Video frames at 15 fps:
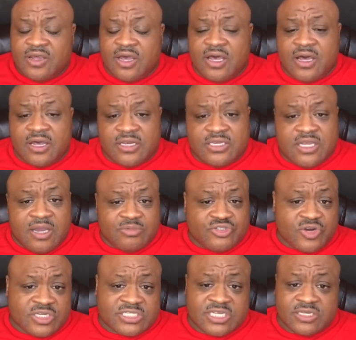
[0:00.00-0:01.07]
dump
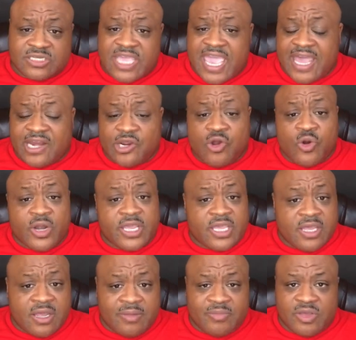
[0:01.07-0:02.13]
trucks
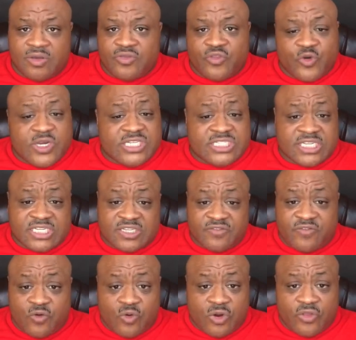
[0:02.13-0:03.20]
category M,
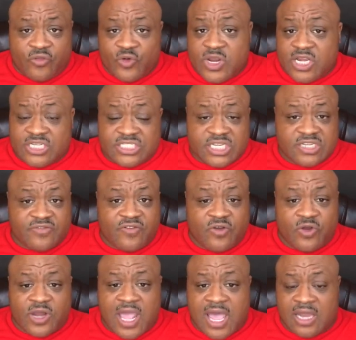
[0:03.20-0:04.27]

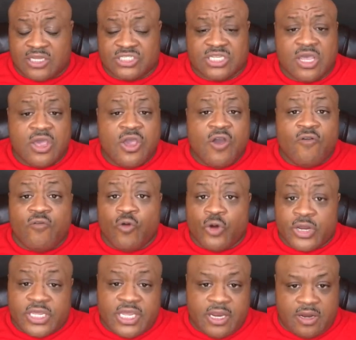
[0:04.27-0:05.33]
$364
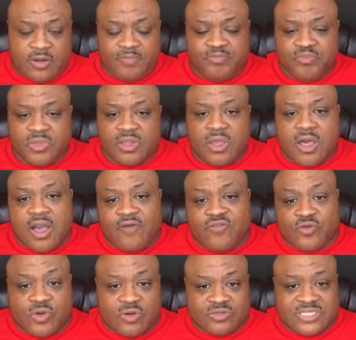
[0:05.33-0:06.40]
for a year
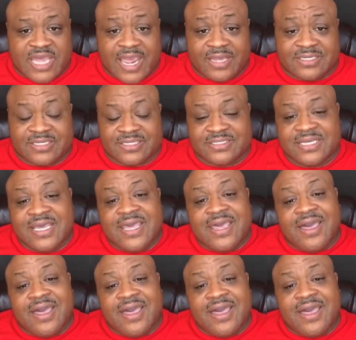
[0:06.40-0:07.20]
for road taxes.